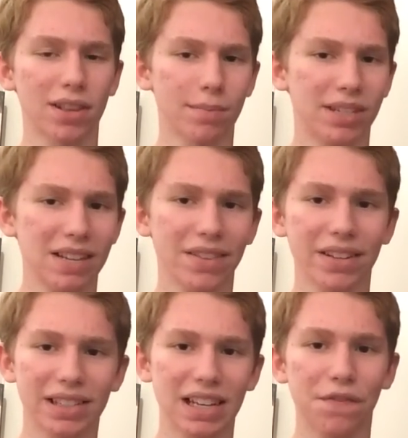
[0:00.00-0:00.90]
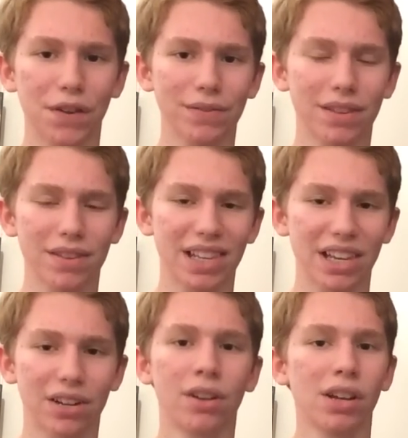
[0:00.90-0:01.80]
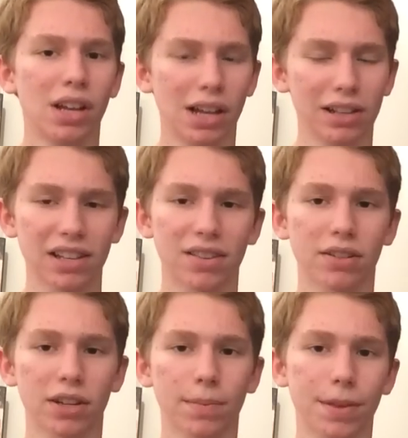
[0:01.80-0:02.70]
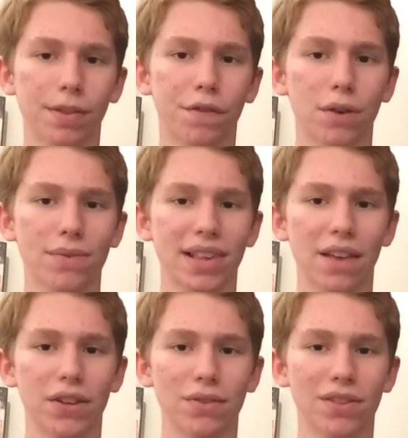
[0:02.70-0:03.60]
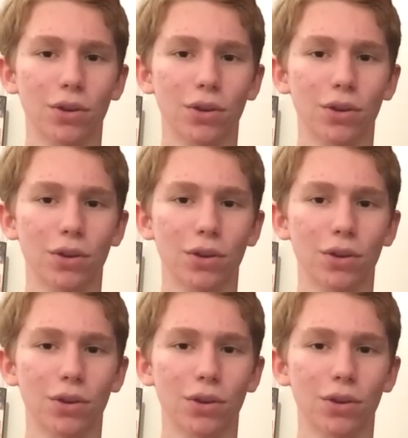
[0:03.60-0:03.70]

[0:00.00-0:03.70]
Some decent defenses here, at least in terms of the front seven.